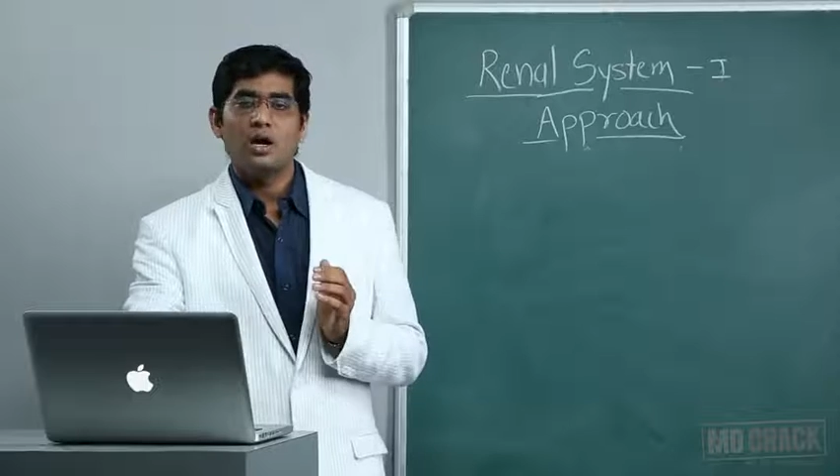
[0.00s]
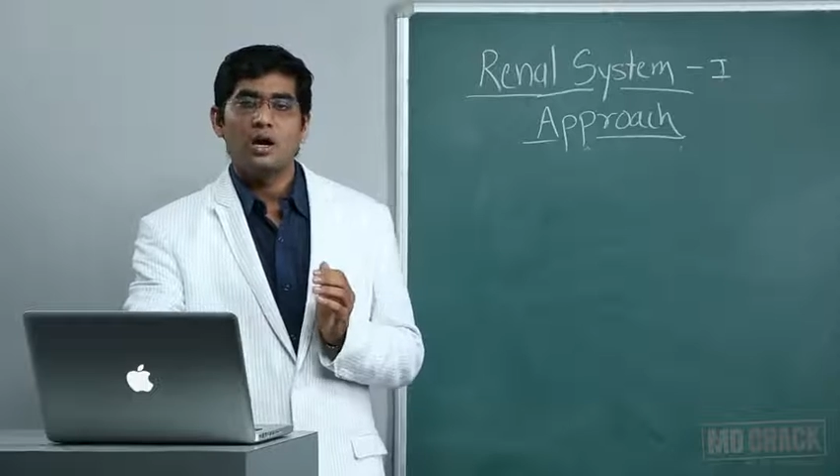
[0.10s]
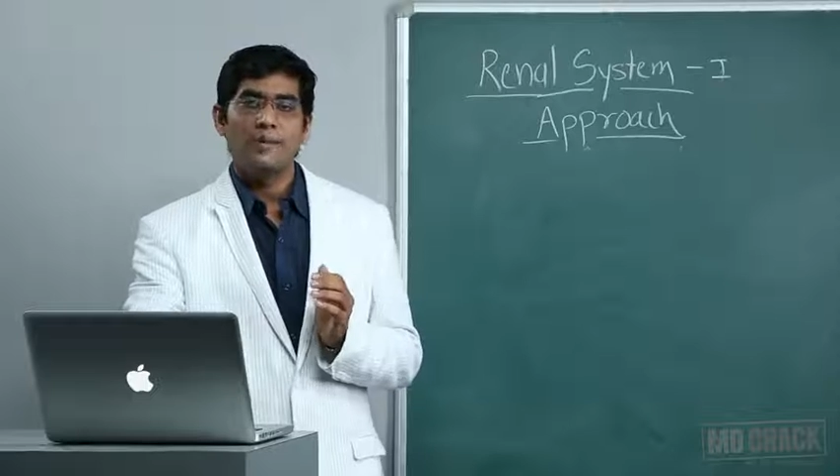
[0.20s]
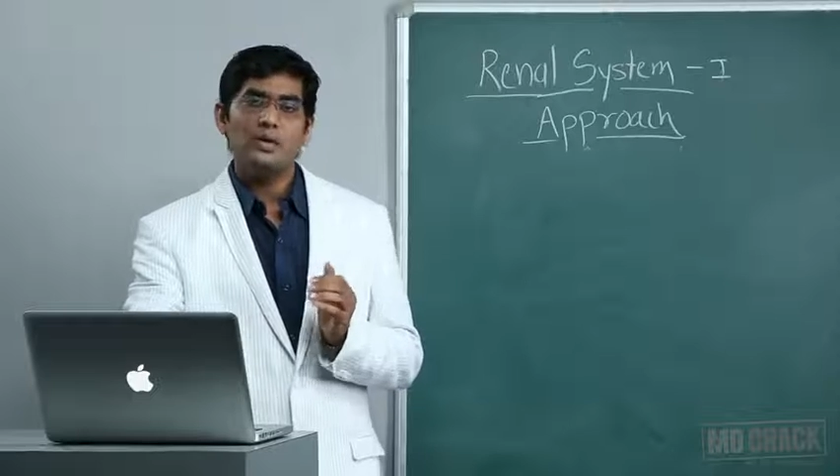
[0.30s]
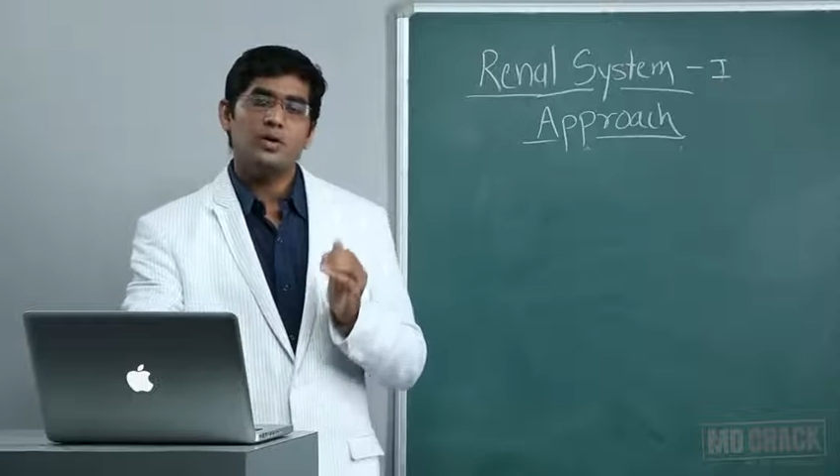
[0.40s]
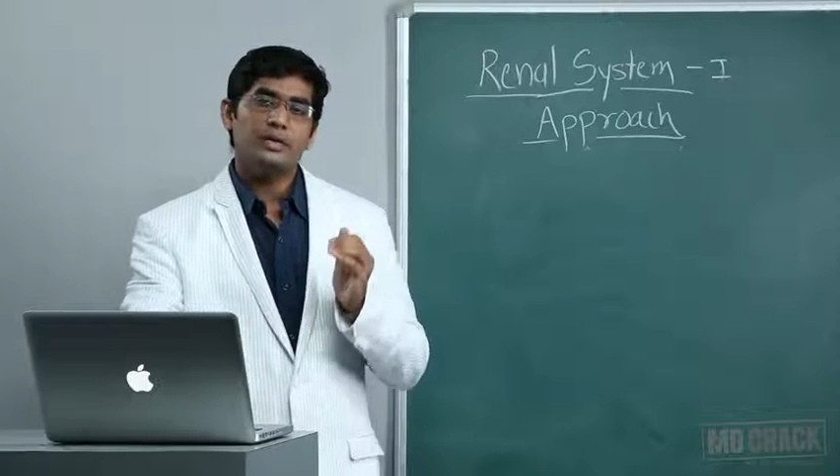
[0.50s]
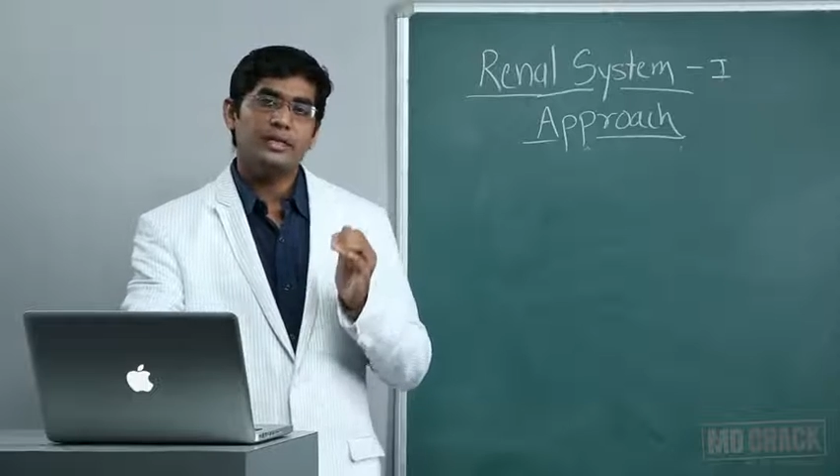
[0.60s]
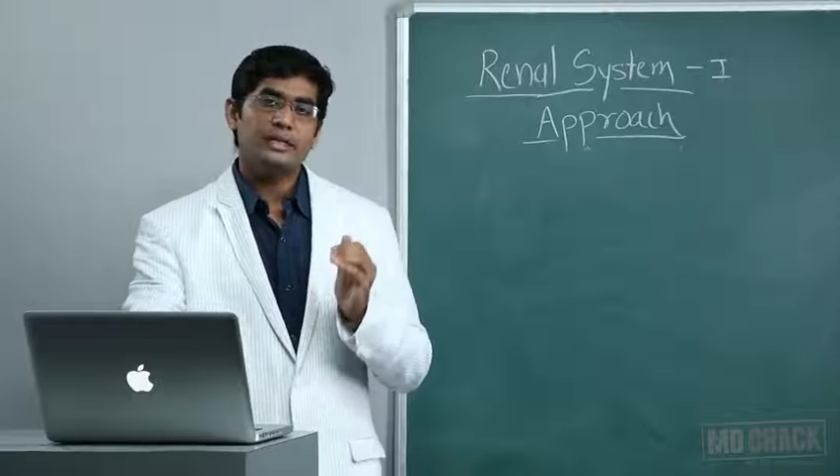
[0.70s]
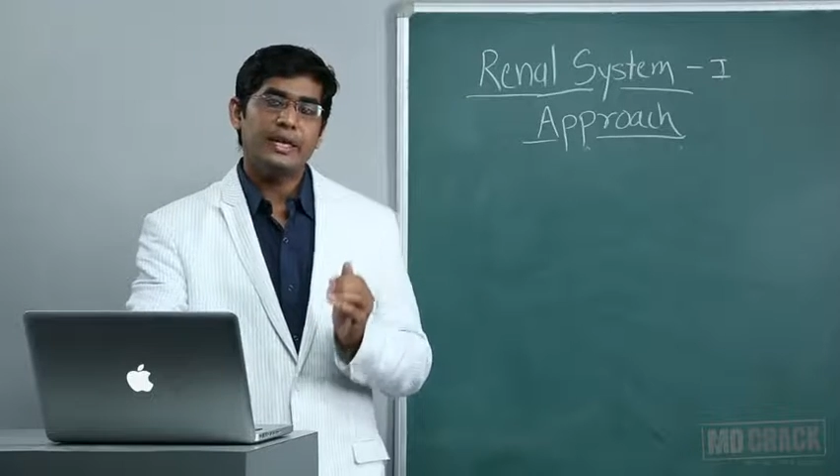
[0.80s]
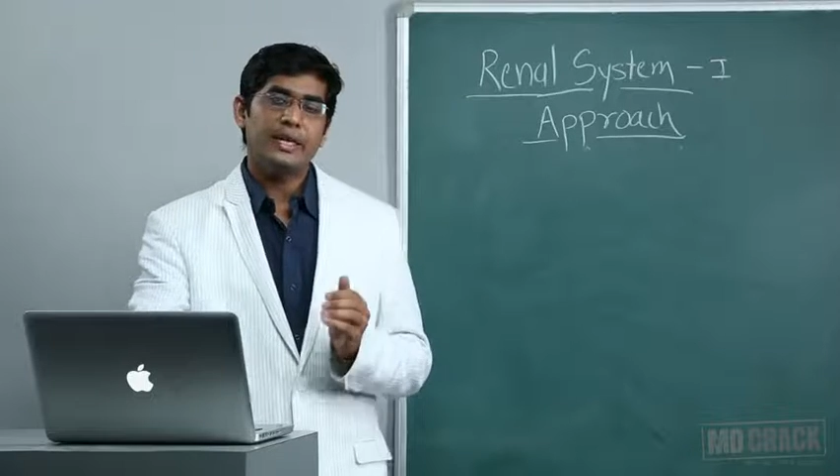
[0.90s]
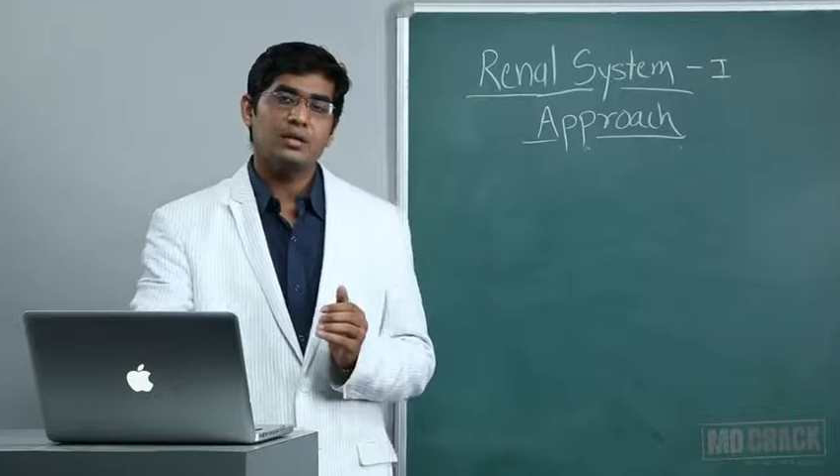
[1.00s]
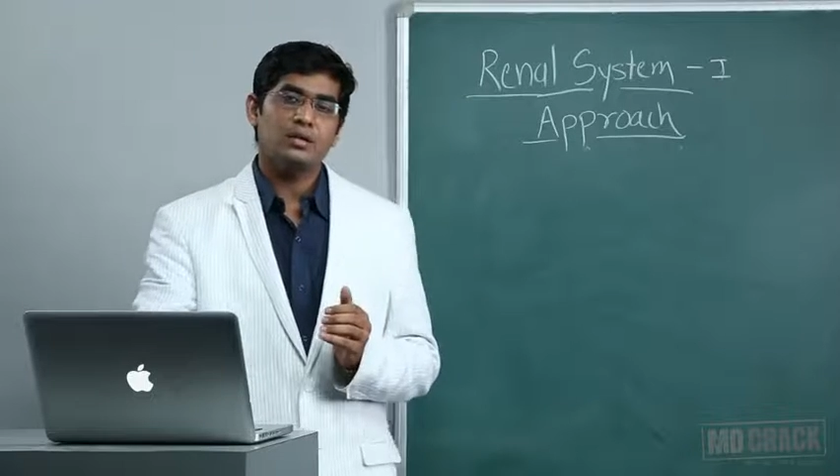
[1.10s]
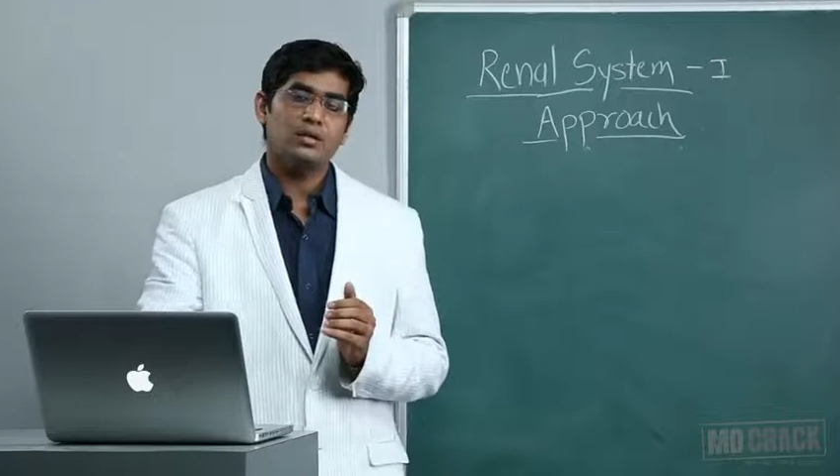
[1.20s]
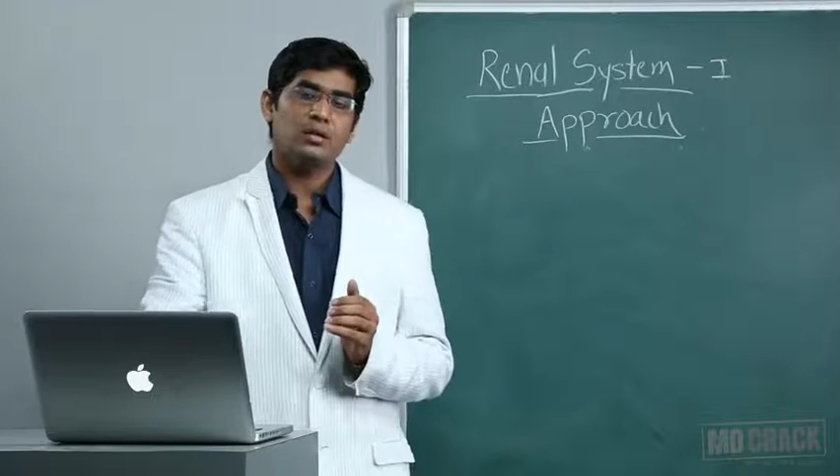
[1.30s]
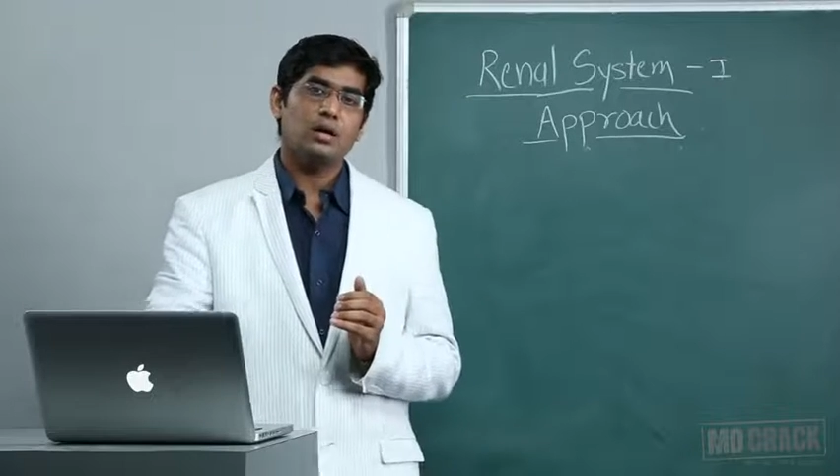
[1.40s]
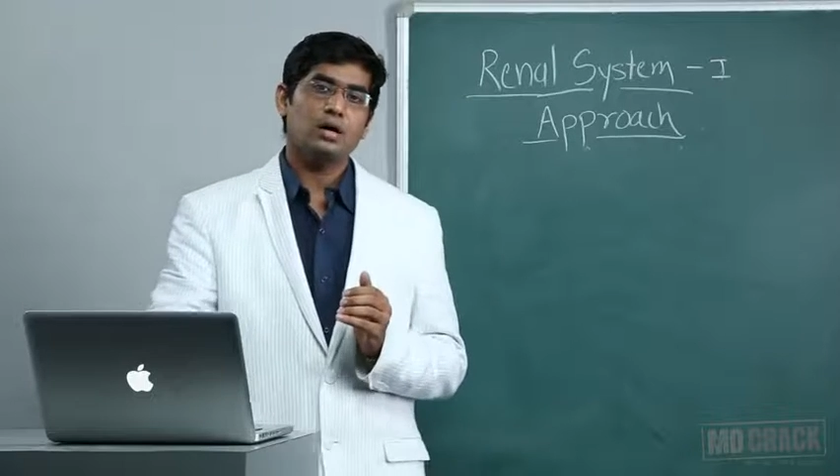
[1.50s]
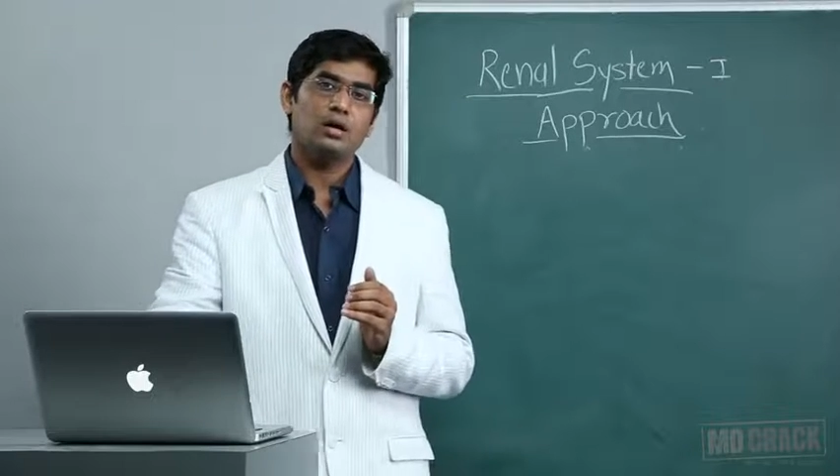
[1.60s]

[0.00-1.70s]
may not detect